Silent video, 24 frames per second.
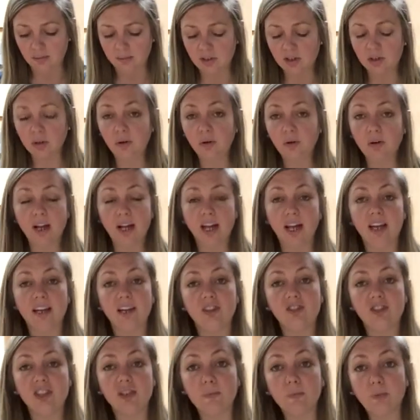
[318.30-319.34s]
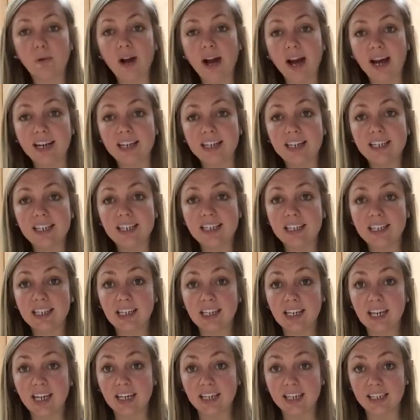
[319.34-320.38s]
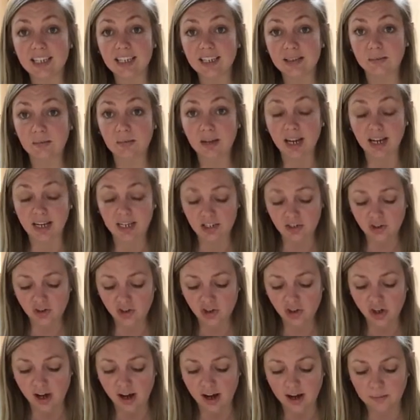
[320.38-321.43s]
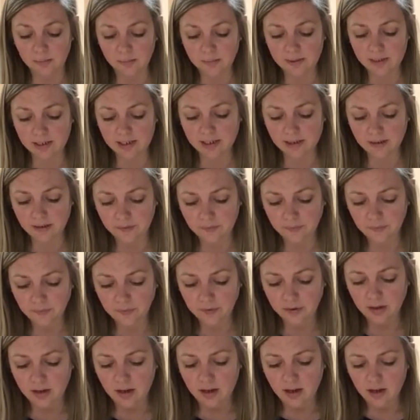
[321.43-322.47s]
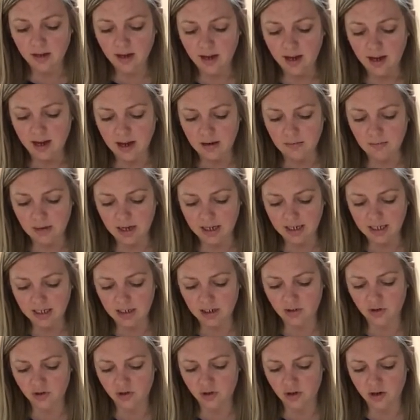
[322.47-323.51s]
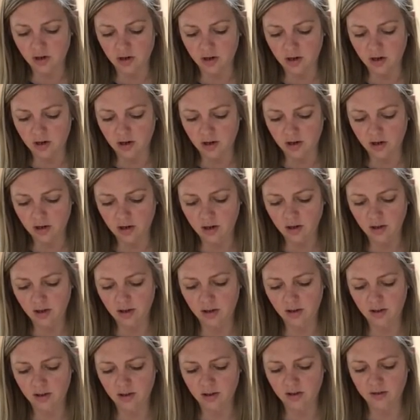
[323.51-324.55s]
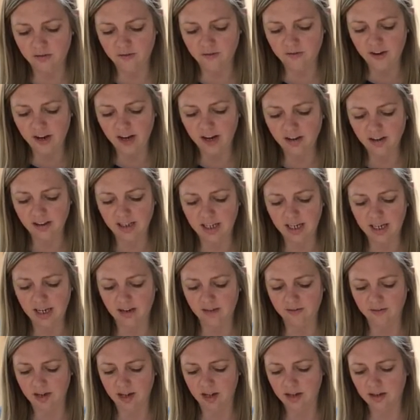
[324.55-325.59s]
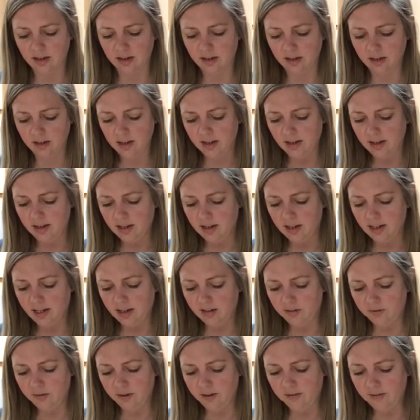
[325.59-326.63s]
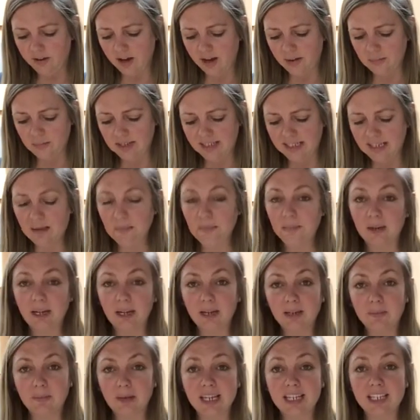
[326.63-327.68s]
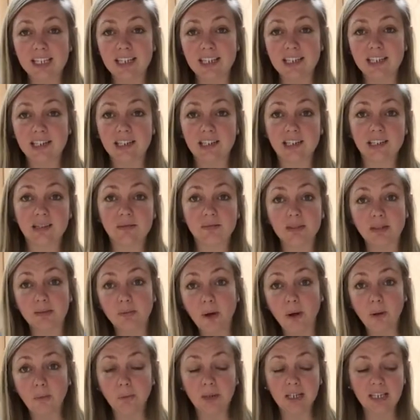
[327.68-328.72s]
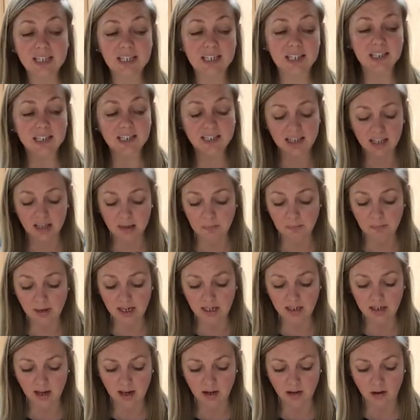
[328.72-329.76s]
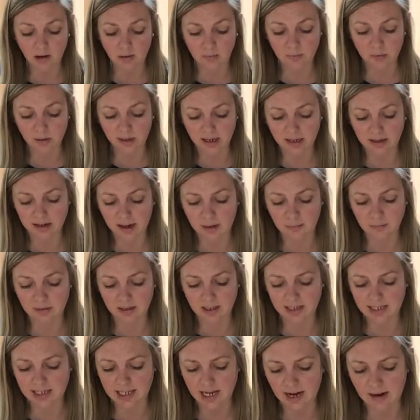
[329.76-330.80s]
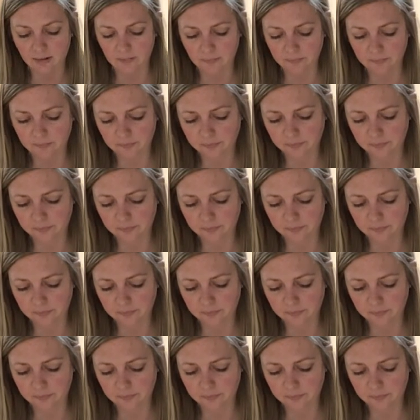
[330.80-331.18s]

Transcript: So go ahead and just practice getting some nice chops and making sure they're fairly even. If we've got some big pieces and some small pieces, they might not all blend up the same.